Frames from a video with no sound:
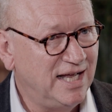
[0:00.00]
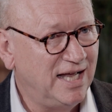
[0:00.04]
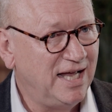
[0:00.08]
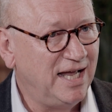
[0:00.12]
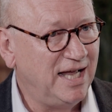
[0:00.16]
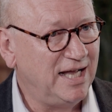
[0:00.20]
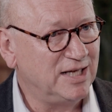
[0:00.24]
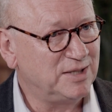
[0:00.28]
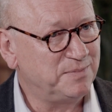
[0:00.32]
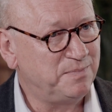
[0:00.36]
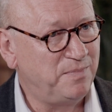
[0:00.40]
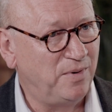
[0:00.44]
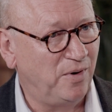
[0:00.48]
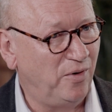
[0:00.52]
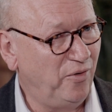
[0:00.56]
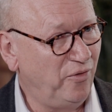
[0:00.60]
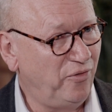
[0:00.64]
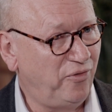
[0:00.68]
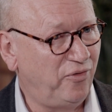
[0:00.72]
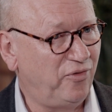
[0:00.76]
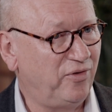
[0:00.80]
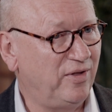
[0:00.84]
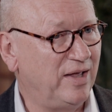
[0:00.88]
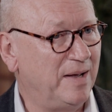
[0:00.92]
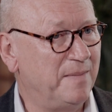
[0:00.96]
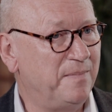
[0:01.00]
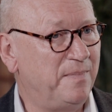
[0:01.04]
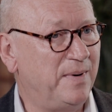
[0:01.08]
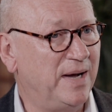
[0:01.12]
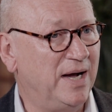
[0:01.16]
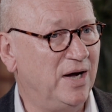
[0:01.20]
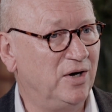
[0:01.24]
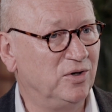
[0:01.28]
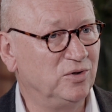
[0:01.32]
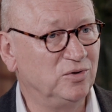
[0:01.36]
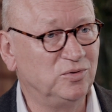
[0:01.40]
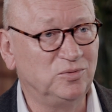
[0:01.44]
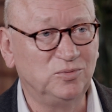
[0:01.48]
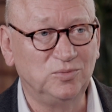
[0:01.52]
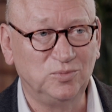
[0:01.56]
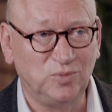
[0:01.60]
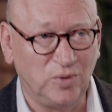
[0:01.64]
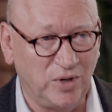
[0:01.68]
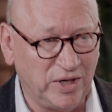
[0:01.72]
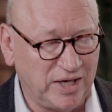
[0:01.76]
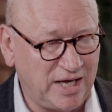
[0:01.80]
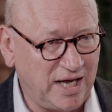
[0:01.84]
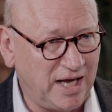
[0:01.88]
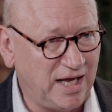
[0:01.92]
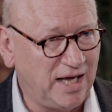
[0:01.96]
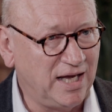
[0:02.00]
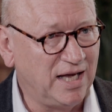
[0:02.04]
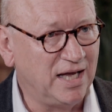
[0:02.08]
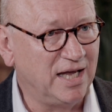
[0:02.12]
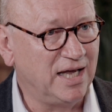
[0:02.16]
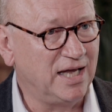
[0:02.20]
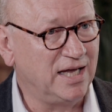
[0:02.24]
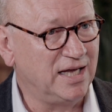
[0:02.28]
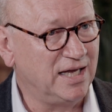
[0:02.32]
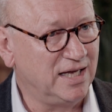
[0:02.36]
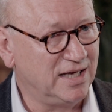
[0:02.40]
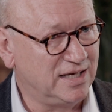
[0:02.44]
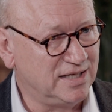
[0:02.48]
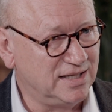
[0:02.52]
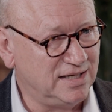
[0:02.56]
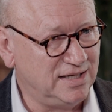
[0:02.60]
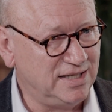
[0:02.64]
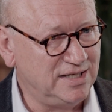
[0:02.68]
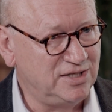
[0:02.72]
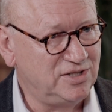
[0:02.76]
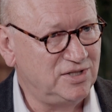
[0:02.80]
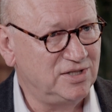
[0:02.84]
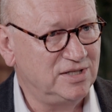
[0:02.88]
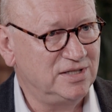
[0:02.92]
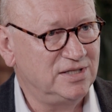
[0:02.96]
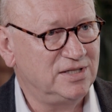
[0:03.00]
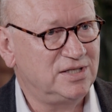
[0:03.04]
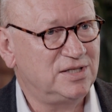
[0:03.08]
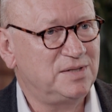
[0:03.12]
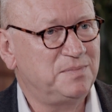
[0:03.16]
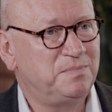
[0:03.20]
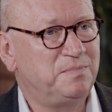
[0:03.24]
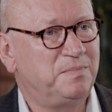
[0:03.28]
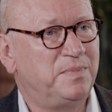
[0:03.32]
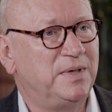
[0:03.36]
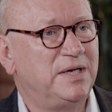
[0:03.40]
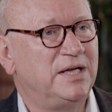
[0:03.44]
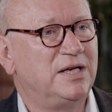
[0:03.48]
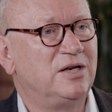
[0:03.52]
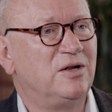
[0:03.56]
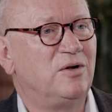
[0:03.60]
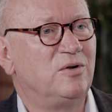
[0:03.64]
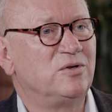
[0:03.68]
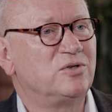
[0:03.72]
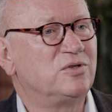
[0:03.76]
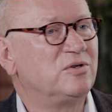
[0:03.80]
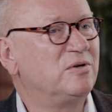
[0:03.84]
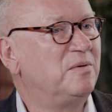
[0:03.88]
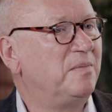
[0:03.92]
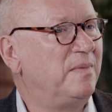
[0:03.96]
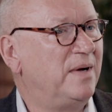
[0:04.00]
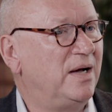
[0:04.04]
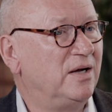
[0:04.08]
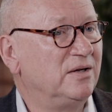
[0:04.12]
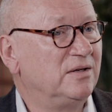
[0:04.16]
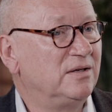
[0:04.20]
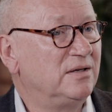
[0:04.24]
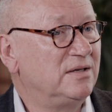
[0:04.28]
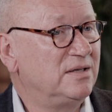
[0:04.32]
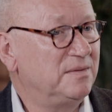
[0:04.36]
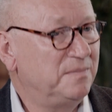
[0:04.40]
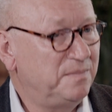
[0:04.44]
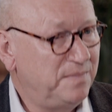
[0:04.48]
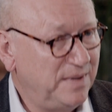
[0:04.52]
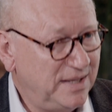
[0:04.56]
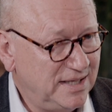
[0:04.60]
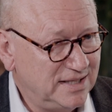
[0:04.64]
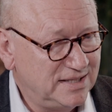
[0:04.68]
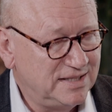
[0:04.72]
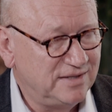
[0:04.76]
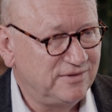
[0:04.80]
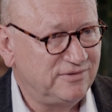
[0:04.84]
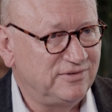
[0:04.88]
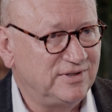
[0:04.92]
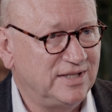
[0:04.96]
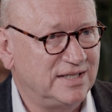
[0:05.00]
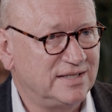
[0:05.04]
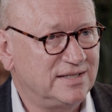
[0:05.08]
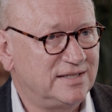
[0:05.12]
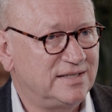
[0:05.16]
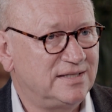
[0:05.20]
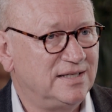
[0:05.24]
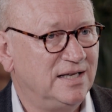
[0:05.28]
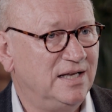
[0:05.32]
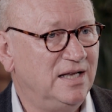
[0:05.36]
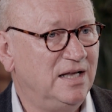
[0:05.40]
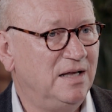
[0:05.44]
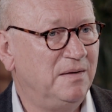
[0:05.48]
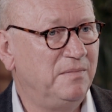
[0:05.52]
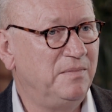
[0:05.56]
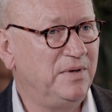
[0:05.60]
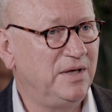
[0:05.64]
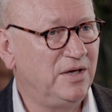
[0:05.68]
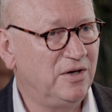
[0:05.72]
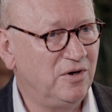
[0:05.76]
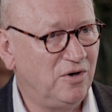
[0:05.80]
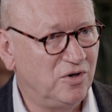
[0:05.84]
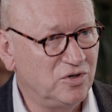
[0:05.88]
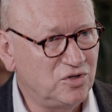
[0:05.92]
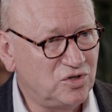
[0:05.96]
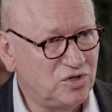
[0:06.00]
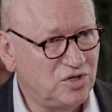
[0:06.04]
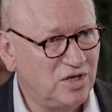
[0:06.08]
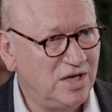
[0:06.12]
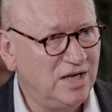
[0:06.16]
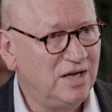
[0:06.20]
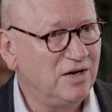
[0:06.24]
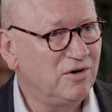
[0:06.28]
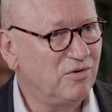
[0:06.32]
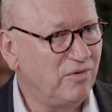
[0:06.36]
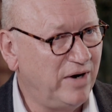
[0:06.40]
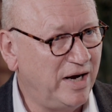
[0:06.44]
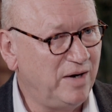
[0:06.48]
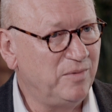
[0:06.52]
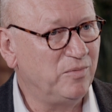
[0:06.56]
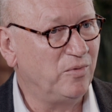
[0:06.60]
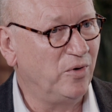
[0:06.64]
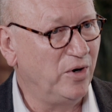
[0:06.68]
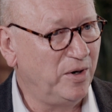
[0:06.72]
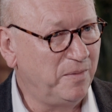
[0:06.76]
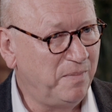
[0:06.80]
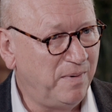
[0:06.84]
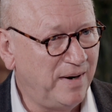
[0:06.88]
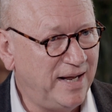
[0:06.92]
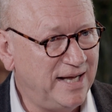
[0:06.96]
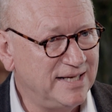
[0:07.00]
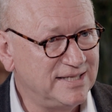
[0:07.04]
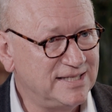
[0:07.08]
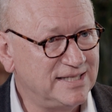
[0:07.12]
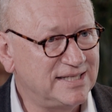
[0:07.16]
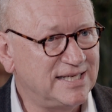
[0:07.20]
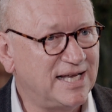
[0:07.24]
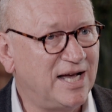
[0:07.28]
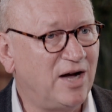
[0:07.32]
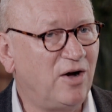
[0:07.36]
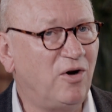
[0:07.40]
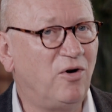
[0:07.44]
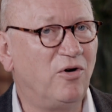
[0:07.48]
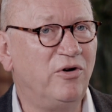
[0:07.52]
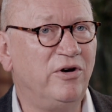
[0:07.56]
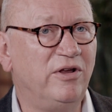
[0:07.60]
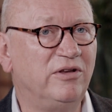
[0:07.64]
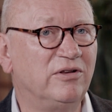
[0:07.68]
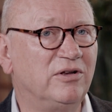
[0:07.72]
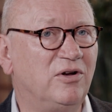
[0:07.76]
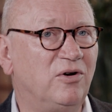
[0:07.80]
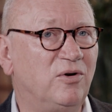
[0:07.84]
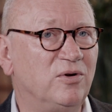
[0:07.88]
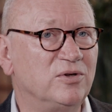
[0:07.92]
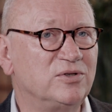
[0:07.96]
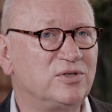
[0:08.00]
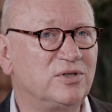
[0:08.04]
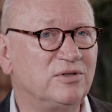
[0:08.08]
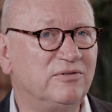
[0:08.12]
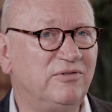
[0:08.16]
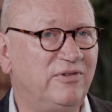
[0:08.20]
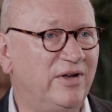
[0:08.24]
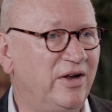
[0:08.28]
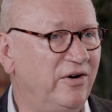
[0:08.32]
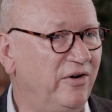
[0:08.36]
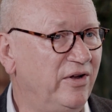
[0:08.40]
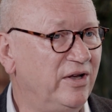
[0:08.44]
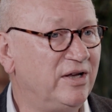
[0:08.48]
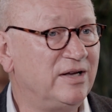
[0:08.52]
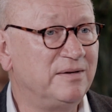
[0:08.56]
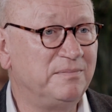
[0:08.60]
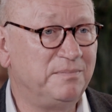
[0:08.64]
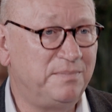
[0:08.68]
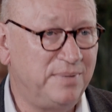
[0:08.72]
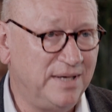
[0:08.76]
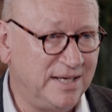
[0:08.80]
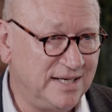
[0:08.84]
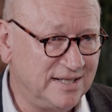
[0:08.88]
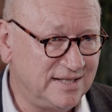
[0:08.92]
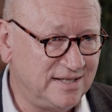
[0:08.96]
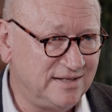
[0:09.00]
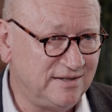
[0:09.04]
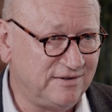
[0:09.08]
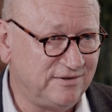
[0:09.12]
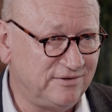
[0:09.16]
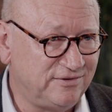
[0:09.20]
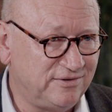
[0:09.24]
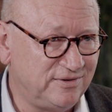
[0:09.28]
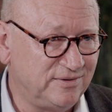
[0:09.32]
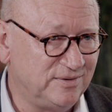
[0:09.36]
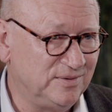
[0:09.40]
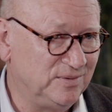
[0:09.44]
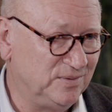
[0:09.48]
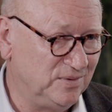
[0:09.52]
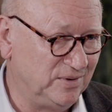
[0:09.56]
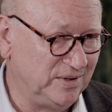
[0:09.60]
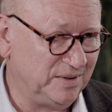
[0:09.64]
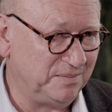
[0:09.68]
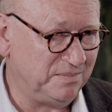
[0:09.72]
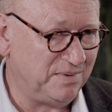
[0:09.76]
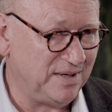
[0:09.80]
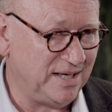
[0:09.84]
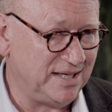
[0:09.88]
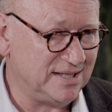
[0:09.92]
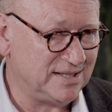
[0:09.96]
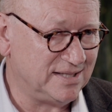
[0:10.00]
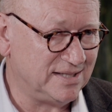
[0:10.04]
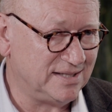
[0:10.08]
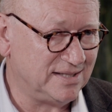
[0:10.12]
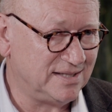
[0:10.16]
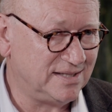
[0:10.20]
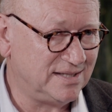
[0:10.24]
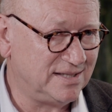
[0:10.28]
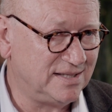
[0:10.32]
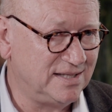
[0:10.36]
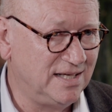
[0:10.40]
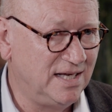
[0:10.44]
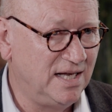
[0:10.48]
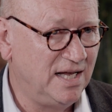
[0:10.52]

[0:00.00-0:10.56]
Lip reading: It's both about working conditions, but it's also about competitiveness, because great workplaces are also very competitive workplaces."